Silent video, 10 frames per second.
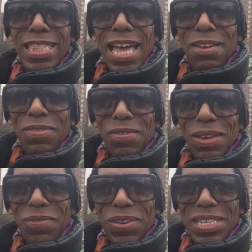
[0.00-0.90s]
Life,
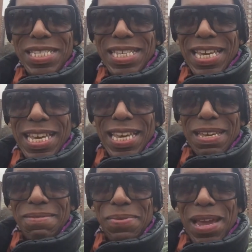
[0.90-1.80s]
living it fiercely,
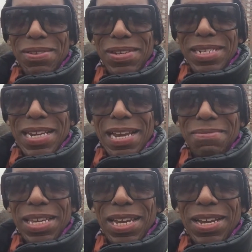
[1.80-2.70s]
empowered.
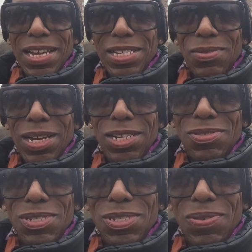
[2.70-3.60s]
I'm here at
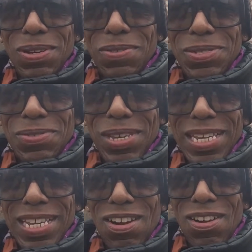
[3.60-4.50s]
125th
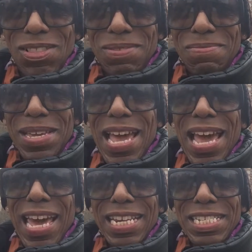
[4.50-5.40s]
Street in Harlem,
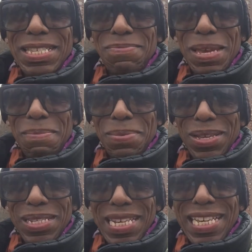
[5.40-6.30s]
heading to the Mink
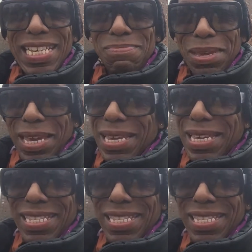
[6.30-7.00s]
Building. Mink,